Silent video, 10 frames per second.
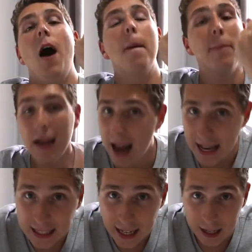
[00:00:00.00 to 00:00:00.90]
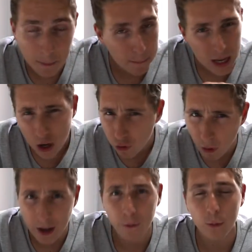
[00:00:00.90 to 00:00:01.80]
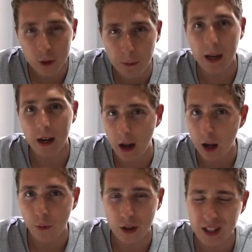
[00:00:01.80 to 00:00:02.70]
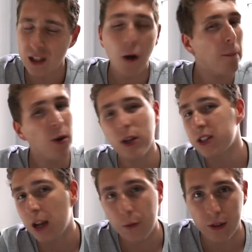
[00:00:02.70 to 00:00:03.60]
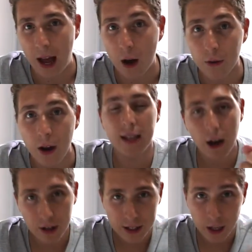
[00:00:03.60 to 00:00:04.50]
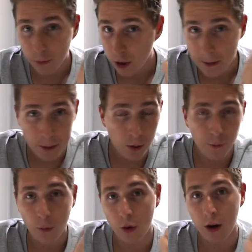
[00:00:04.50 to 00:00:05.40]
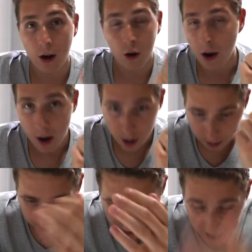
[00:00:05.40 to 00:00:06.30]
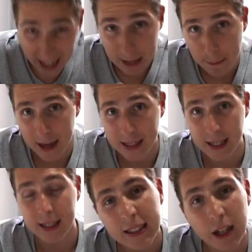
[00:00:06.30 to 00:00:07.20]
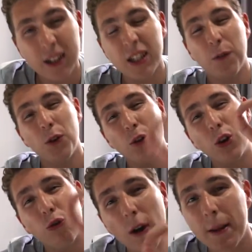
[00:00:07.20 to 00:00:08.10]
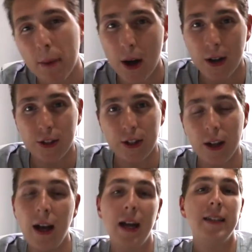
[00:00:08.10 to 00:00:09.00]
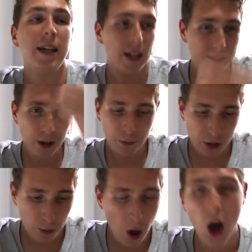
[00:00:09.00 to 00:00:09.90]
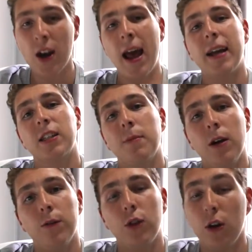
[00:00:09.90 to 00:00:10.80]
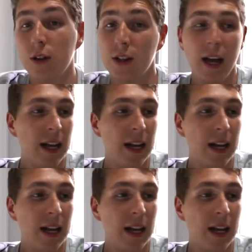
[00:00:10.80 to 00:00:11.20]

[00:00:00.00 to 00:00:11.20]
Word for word: a blessing. Be grateful to be alive. Honestly, don't put yourself down. Tell yourself that you're beautiful on a, on, a, on a, daily basis. Tell yourself you're a great person. Tell yourself that you earn X amount of dollars.